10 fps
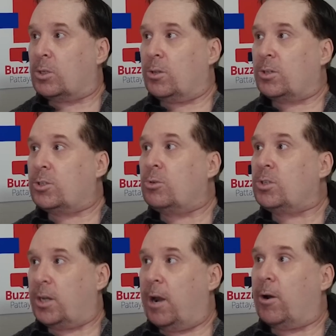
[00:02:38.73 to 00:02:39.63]
So there's two
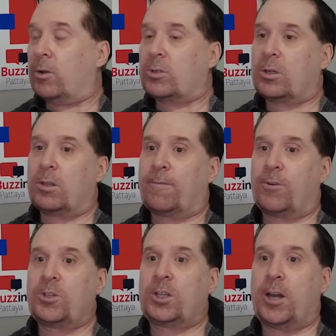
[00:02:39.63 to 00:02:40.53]
scenarios. The
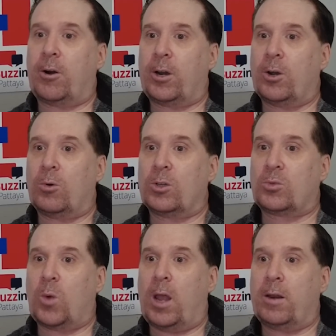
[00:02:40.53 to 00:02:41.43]
first scenario is
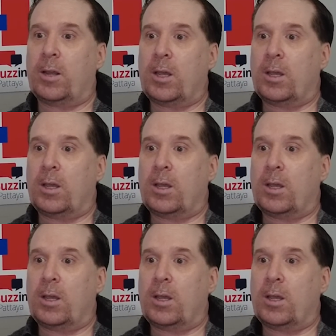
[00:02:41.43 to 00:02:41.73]
when